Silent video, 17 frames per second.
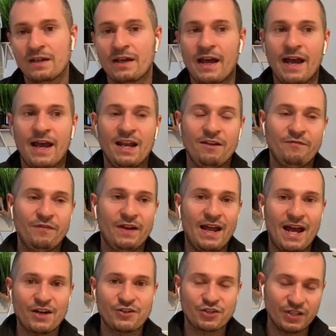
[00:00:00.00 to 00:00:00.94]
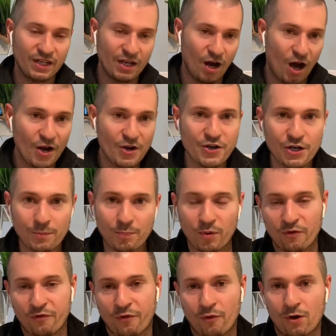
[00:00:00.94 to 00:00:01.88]
And if it actually
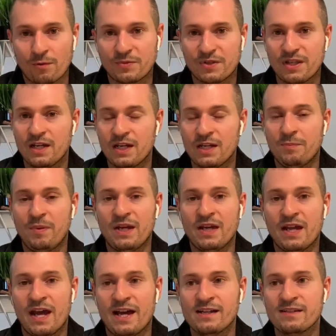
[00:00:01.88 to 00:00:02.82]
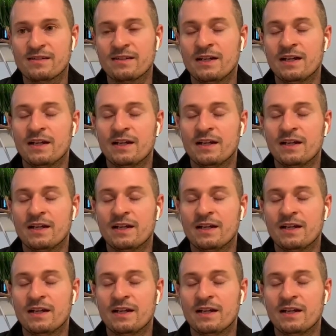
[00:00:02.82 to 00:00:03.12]
underperforms the EPS,